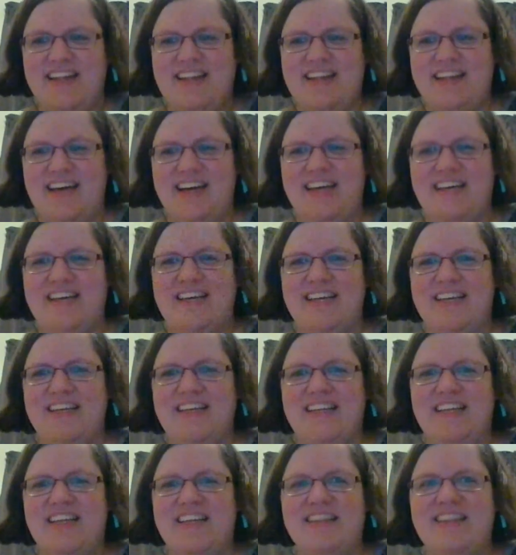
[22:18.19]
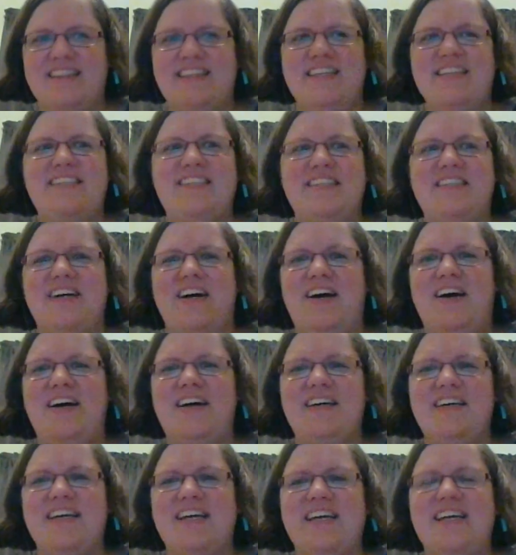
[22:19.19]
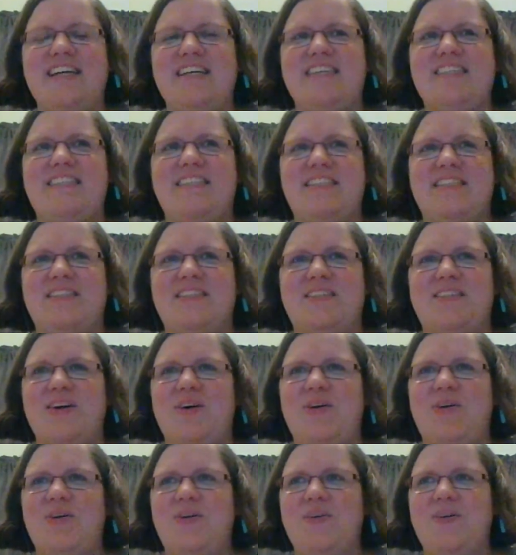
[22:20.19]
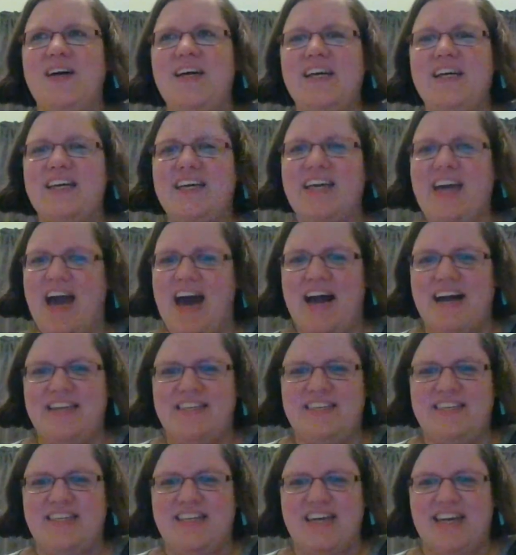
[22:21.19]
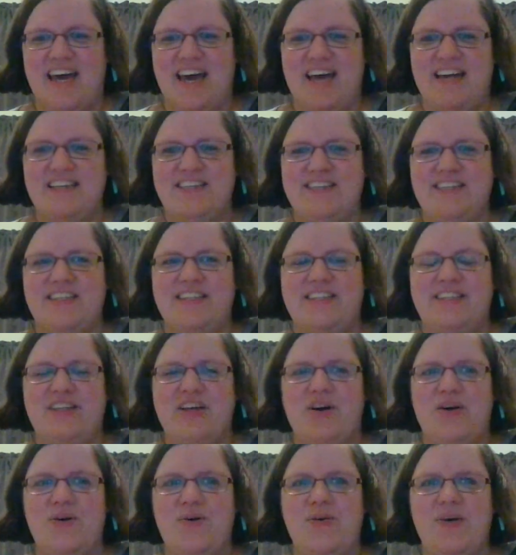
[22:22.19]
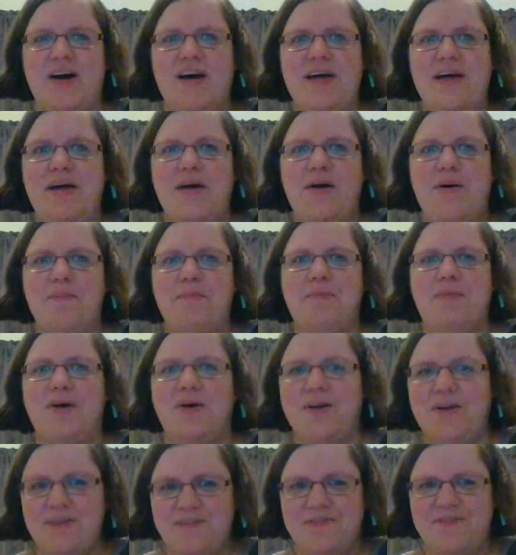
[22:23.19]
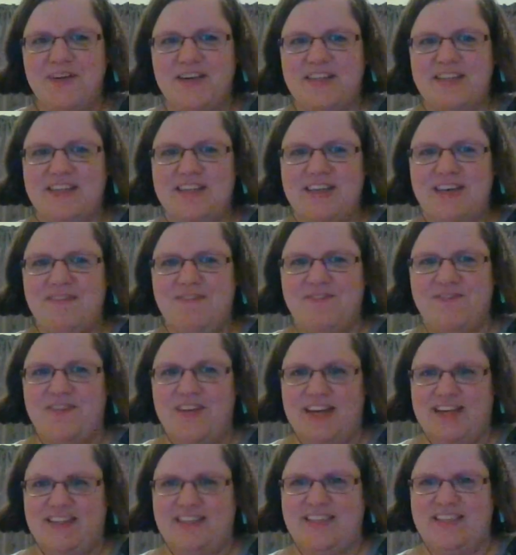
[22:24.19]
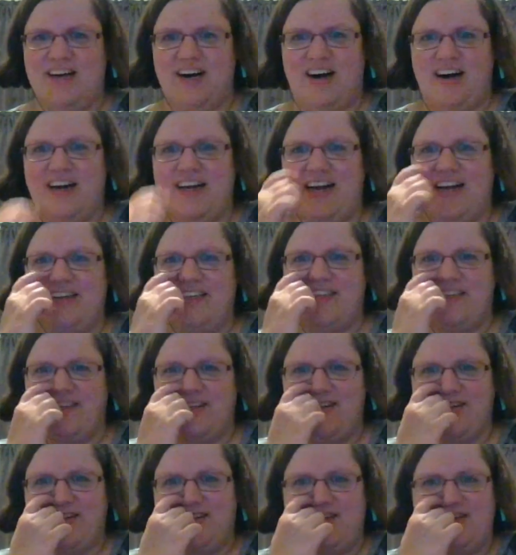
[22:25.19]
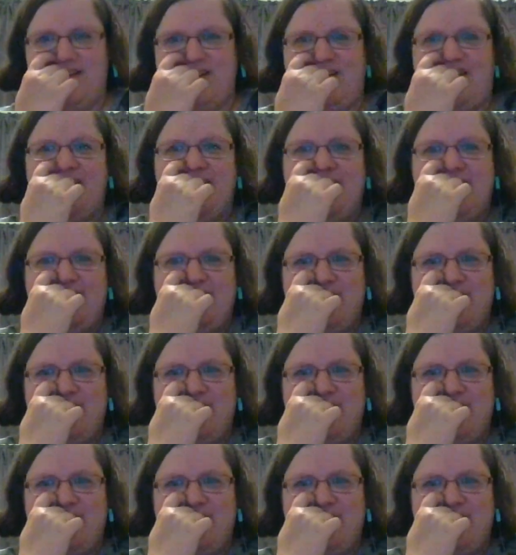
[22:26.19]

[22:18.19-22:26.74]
Like, this song is so catchy and just so perfectly fits Odd Eye Circle.